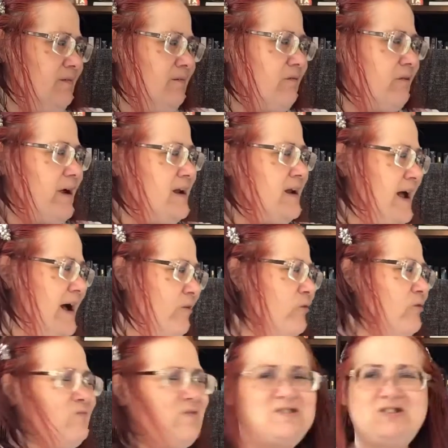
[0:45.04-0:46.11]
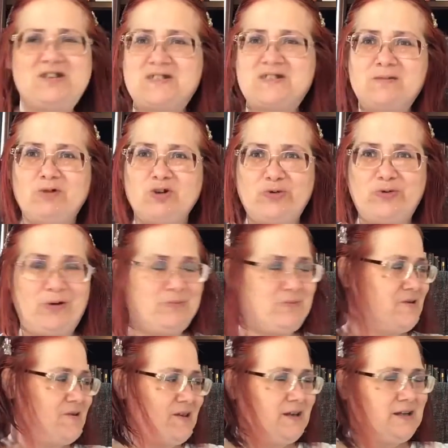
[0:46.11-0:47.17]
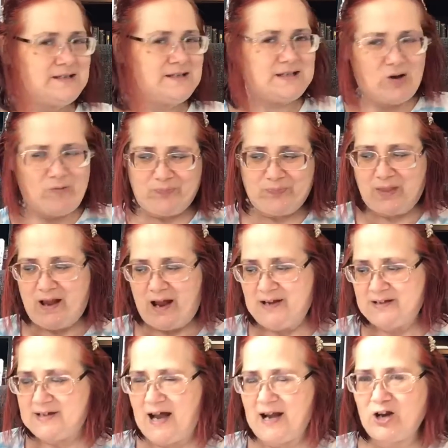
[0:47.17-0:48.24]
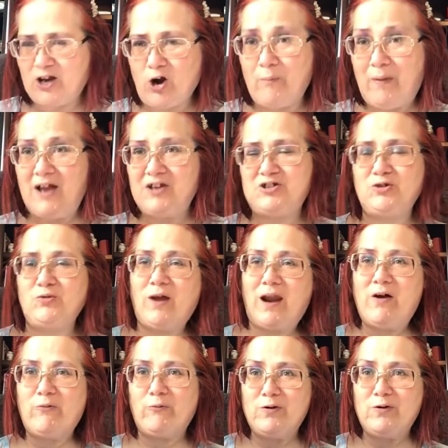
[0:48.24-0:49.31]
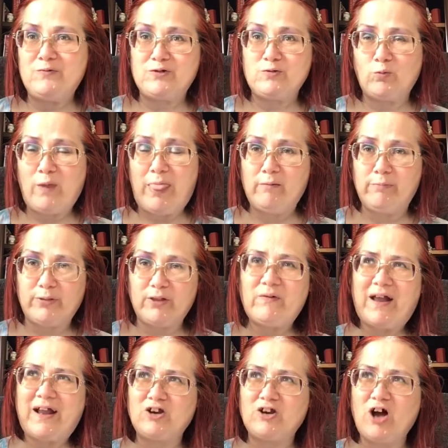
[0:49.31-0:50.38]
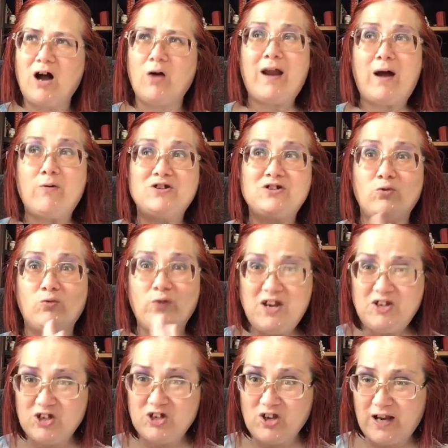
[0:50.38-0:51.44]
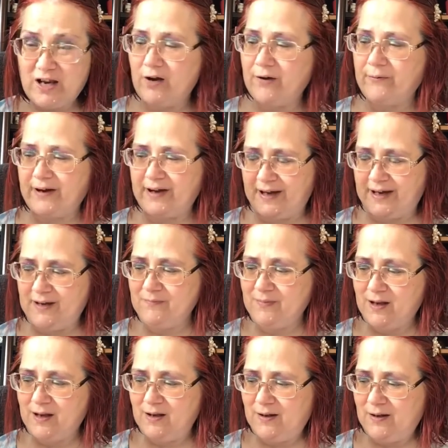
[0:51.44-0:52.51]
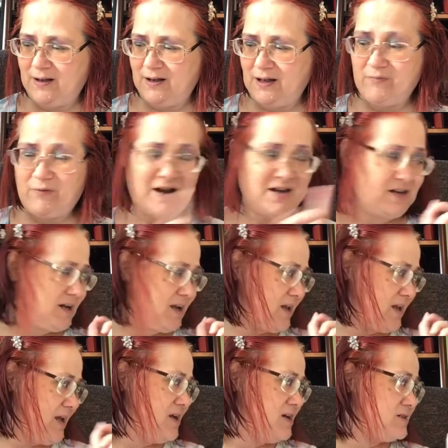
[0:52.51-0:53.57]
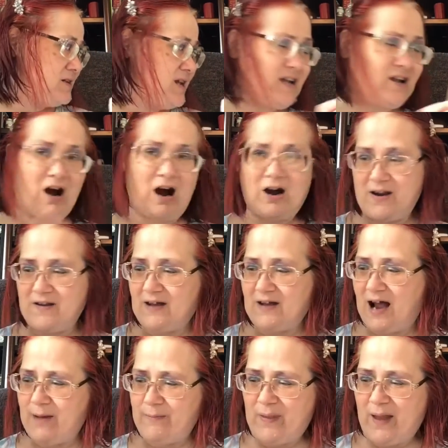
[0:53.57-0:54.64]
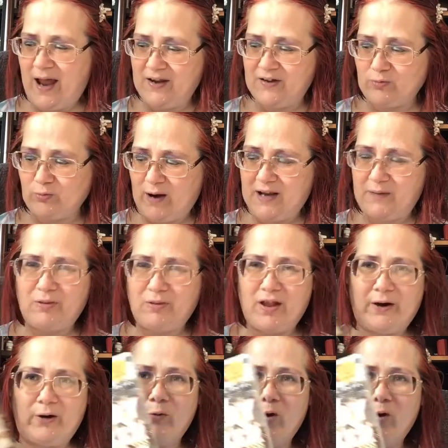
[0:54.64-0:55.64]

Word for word: right now. It's just the mood. So I decided to go back to what I, was, if I could talk, what I was originally going to read if I didn't get Inkheart in time, and that is Ready Player